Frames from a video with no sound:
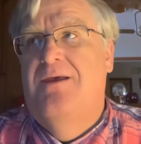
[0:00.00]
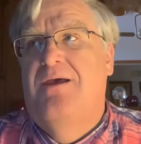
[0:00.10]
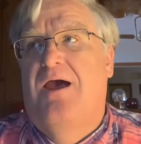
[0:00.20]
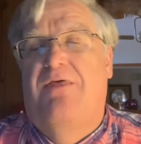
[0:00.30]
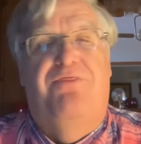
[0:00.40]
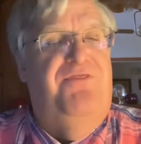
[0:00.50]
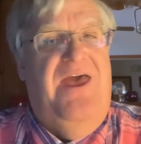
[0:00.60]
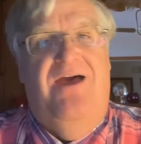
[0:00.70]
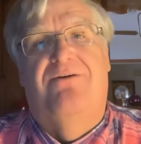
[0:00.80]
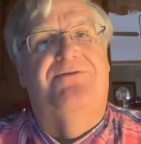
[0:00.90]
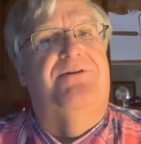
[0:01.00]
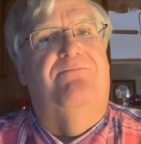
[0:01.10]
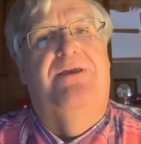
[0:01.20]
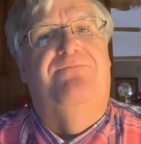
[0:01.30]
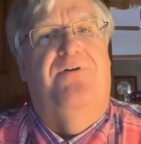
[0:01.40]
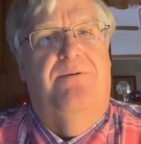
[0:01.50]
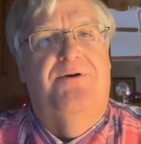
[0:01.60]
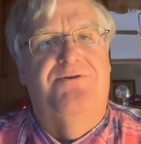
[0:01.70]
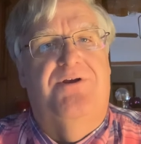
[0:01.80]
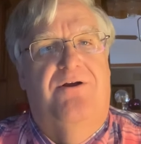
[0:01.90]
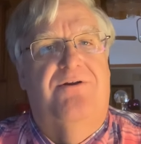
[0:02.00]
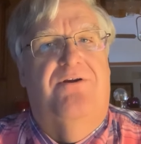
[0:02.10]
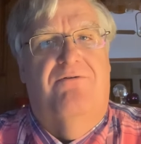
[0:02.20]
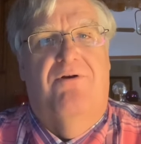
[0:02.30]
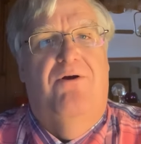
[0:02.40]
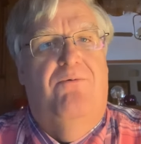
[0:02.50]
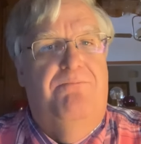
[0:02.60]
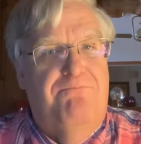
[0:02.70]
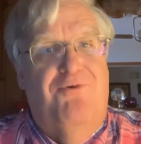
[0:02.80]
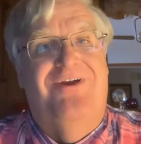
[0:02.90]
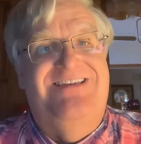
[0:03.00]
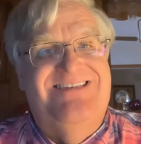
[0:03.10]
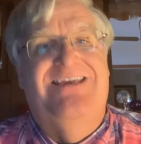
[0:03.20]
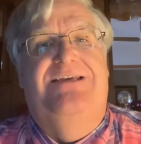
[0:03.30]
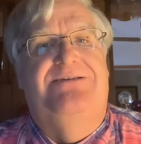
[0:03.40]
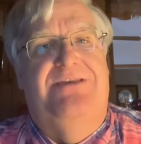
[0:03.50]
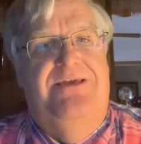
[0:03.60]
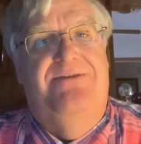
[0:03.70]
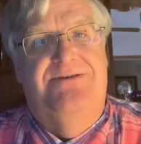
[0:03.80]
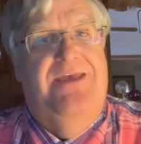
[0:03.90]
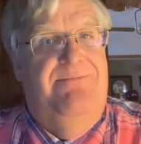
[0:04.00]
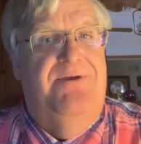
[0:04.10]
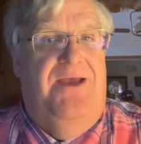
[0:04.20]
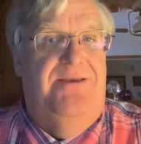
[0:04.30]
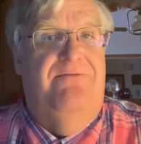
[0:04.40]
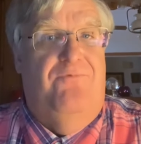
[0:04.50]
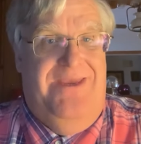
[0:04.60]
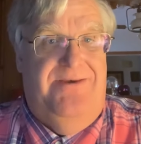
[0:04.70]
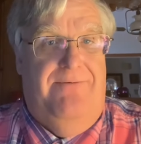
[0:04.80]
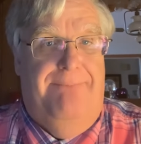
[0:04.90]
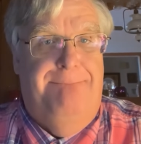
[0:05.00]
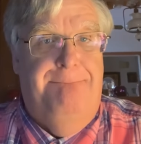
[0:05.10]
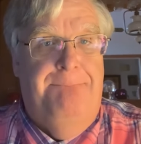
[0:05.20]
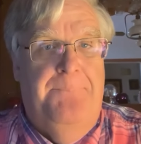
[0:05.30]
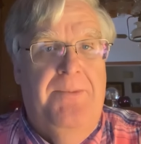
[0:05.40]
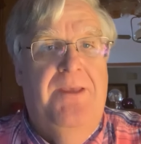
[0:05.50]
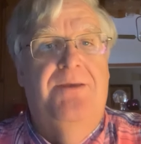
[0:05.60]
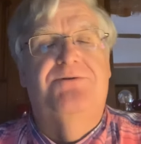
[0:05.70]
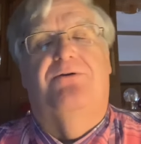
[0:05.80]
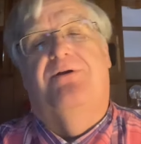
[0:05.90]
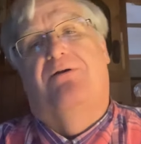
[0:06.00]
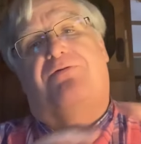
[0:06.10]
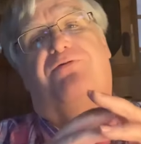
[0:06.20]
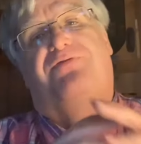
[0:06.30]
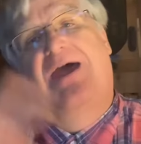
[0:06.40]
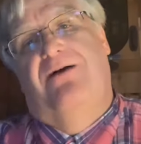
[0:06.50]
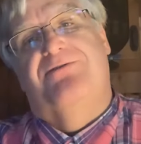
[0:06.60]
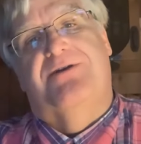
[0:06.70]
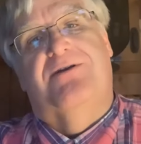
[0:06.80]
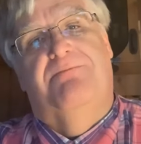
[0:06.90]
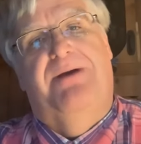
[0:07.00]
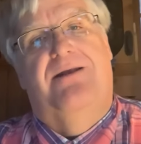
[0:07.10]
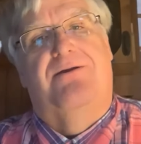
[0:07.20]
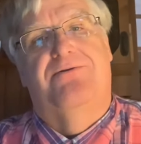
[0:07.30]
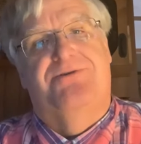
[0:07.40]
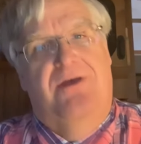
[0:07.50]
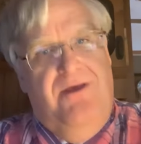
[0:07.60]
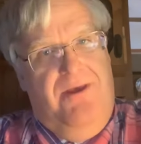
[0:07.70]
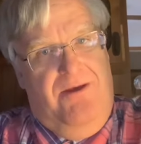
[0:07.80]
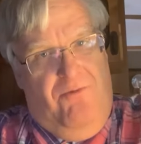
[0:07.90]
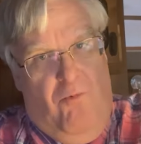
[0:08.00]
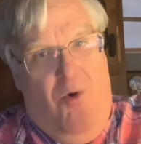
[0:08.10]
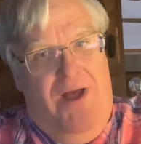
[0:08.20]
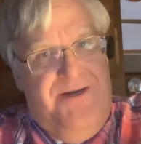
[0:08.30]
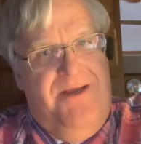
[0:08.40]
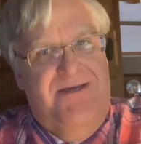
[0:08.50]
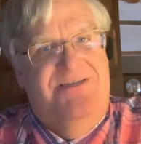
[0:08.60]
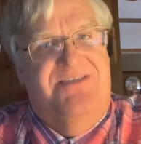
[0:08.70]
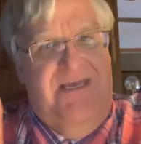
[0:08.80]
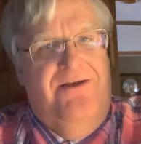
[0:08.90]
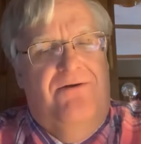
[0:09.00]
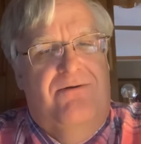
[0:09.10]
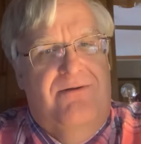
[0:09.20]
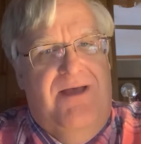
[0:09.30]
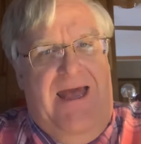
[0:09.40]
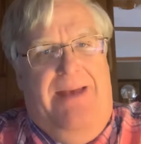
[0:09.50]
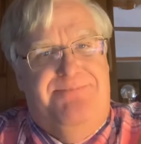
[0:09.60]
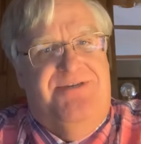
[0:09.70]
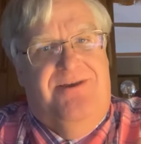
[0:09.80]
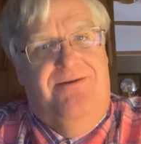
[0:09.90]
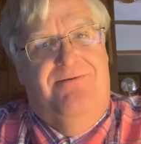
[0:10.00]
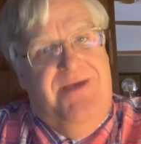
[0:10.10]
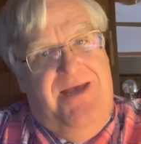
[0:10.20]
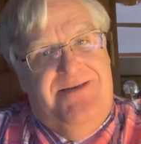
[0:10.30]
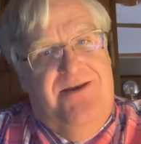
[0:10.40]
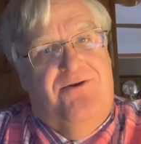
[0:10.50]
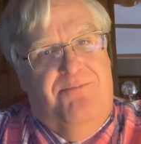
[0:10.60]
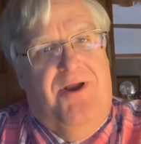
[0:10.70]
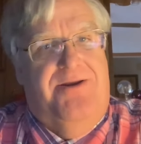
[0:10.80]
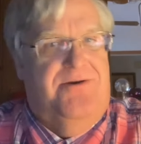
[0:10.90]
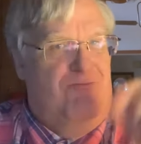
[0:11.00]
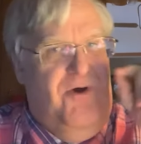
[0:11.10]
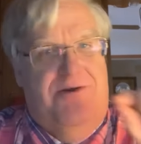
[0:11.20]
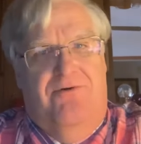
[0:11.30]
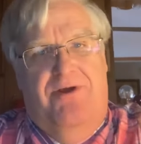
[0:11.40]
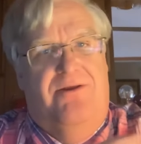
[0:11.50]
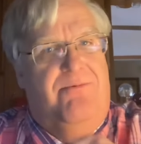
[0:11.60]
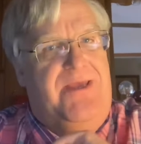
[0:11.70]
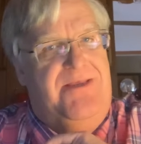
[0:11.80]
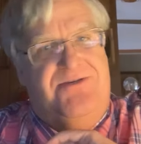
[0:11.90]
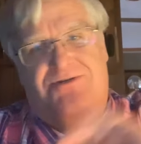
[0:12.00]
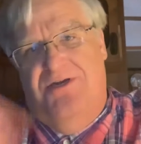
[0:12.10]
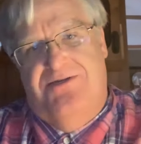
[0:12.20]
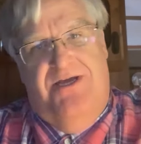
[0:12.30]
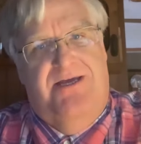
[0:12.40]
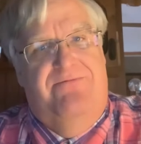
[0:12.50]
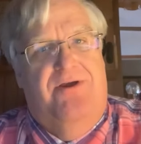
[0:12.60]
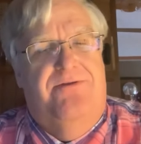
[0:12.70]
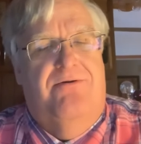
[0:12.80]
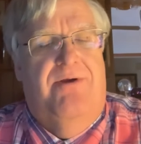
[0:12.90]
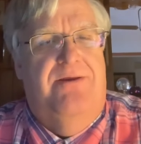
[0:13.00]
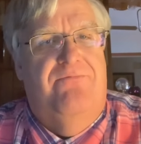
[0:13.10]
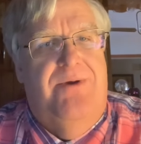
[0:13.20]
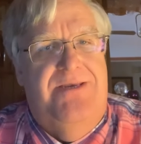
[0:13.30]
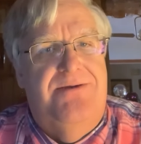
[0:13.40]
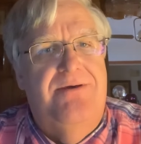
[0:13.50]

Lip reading: 1,000 wheat farmers are going to grow precisely the same kind of wheat. So there are 1,000 competitors, one single, absolutely identical product. One grain of wheat is just like every other grain of wheat.